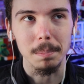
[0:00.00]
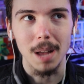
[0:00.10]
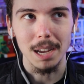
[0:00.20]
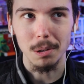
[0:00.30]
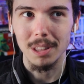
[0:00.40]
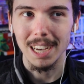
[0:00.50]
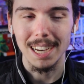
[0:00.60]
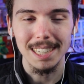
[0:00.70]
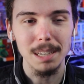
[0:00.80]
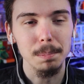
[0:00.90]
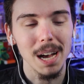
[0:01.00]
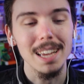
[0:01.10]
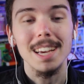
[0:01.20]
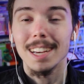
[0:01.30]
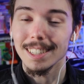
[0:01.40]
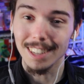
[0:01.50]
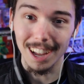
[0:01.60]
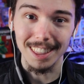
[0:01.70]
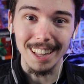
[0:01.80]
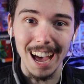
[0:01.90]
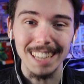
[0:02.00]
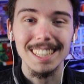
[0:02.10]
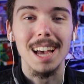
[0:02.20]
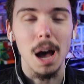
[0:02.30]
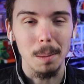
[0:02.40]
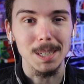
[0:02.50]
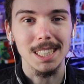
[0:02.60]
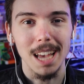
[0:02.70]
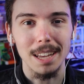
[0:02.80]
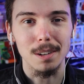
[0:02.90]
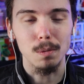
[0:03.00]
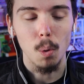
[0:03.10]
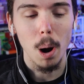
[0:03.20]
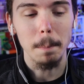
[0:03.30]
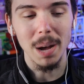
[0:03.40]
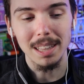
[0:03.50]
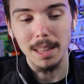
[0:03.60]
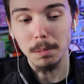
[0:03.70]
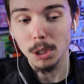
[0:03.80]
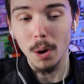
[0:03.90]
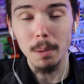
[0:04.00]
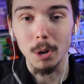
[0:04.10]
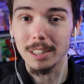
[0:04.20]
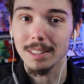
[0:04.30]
I don't think I did, but nonetheless, I'm excited for it. But that was a great one.